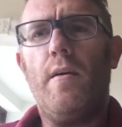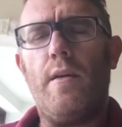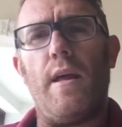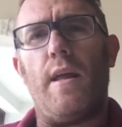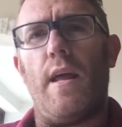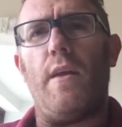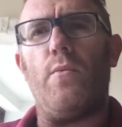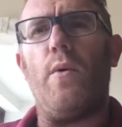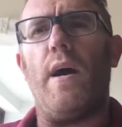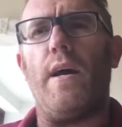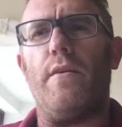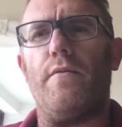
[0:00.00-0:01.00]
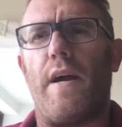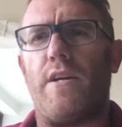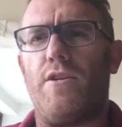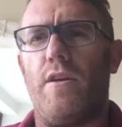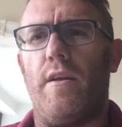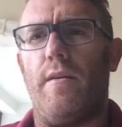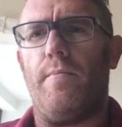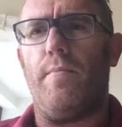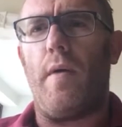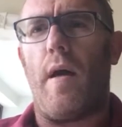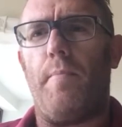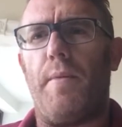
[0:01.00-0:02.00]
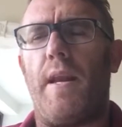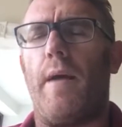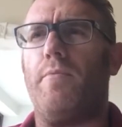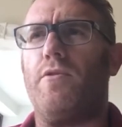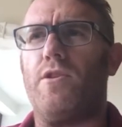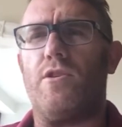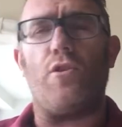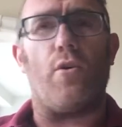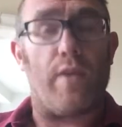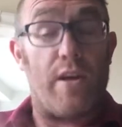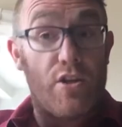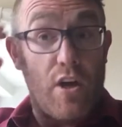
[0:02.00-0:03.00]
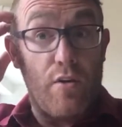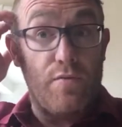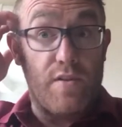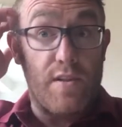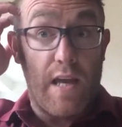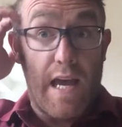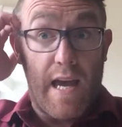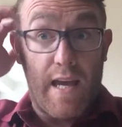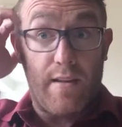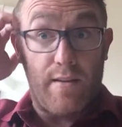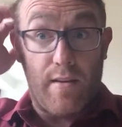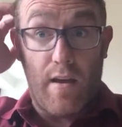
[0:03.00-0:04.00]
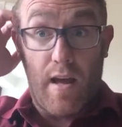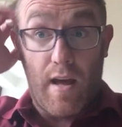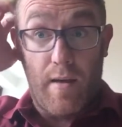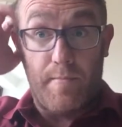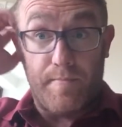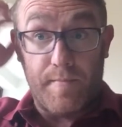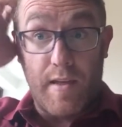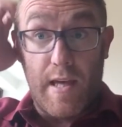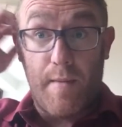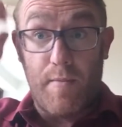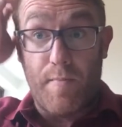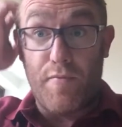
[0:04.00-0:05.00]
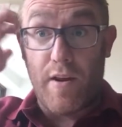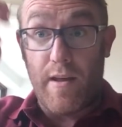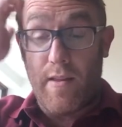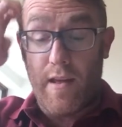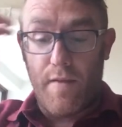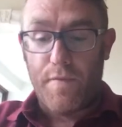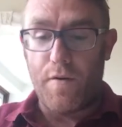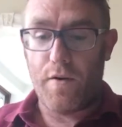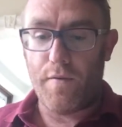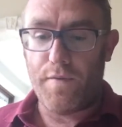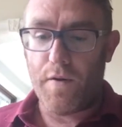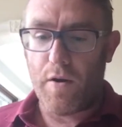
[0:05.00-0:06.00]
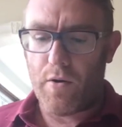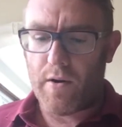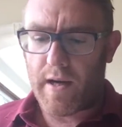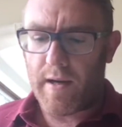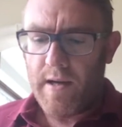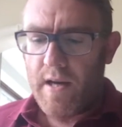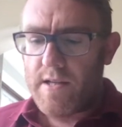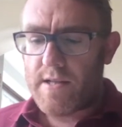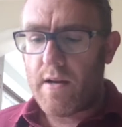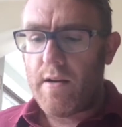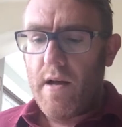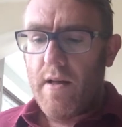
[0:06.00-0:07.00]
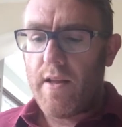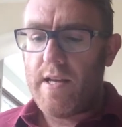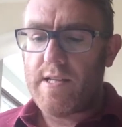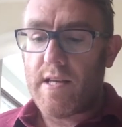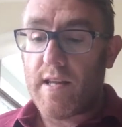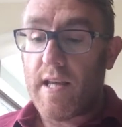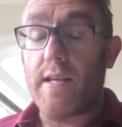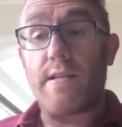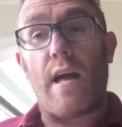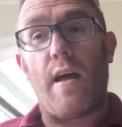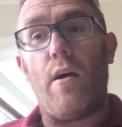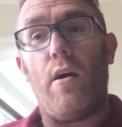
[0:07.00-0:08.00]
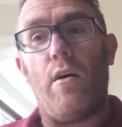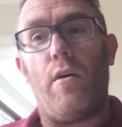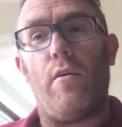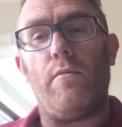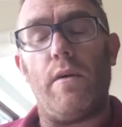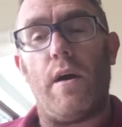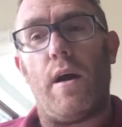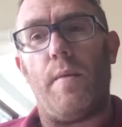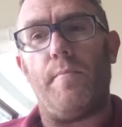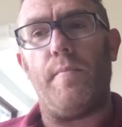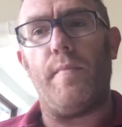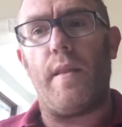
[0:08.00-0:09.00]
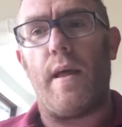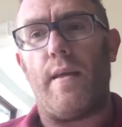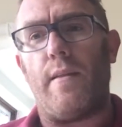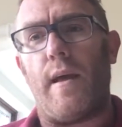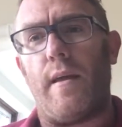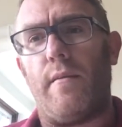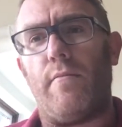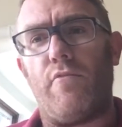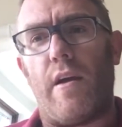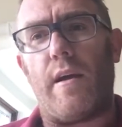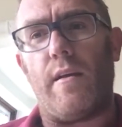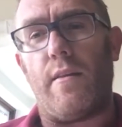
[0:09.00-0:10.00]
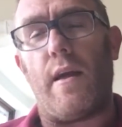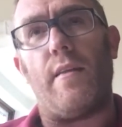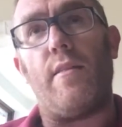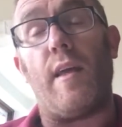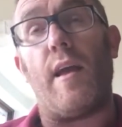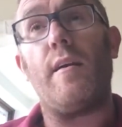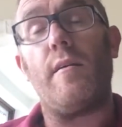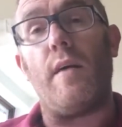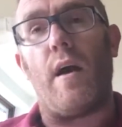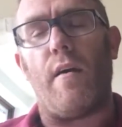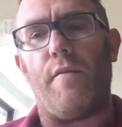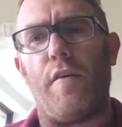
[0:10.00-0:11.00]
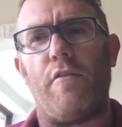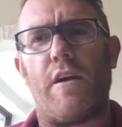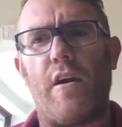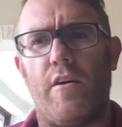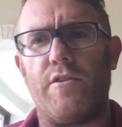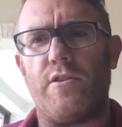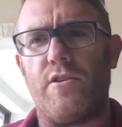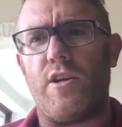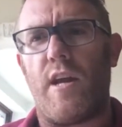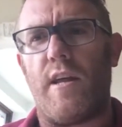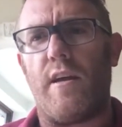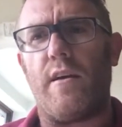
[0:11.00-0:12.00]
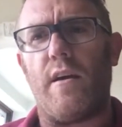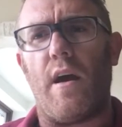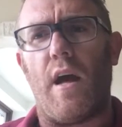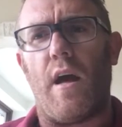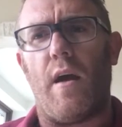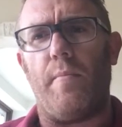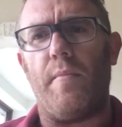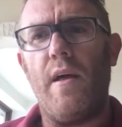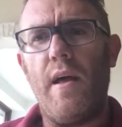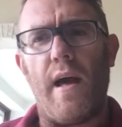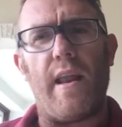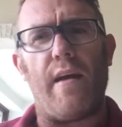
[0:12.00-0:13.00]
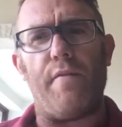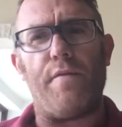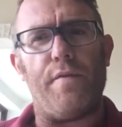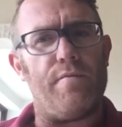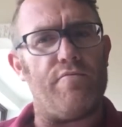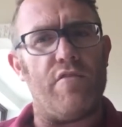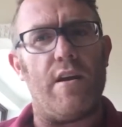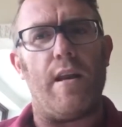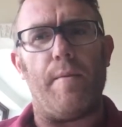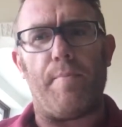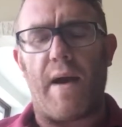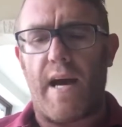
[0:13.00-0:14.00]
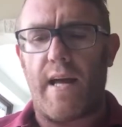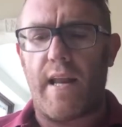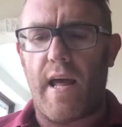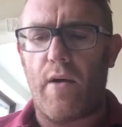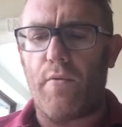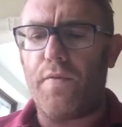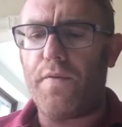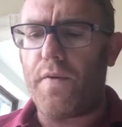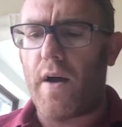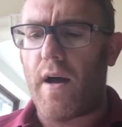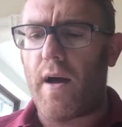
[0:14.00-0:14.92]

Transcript: in a way of actually being able to stock their shelves and keep the product there for longer. So these are things that are they think very carcinogenic and have really bad health